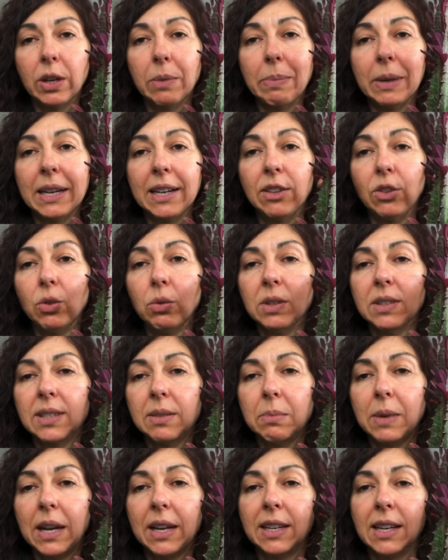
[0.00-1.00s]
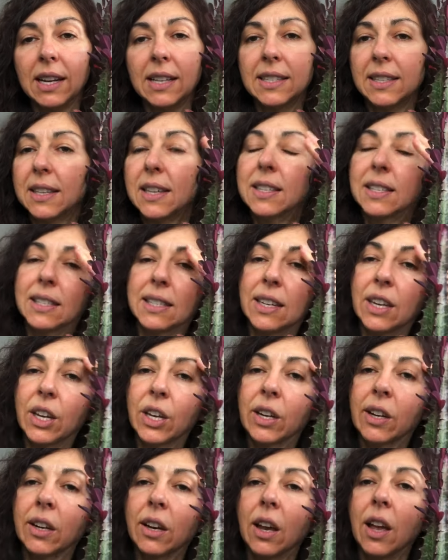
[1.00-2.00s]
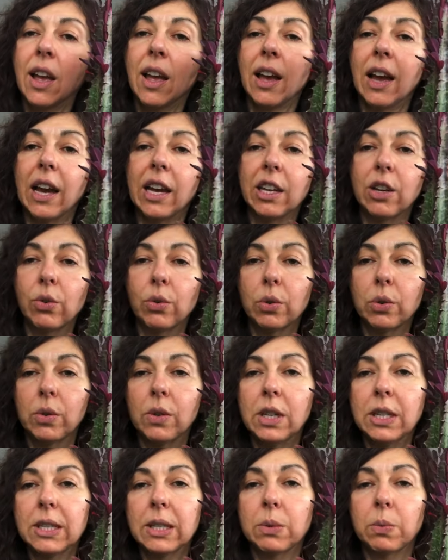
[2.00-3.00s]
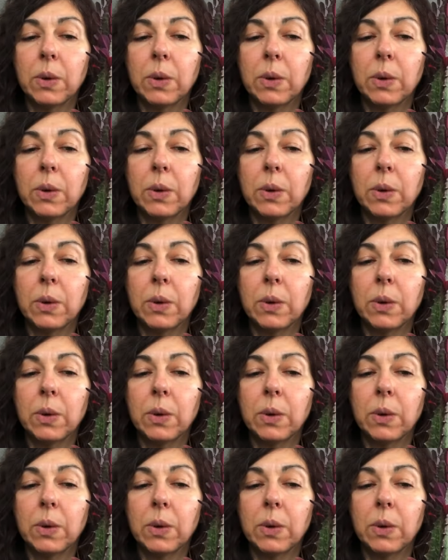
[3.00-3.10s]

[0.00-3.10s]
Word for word: but I took some cuttings this year. I grew this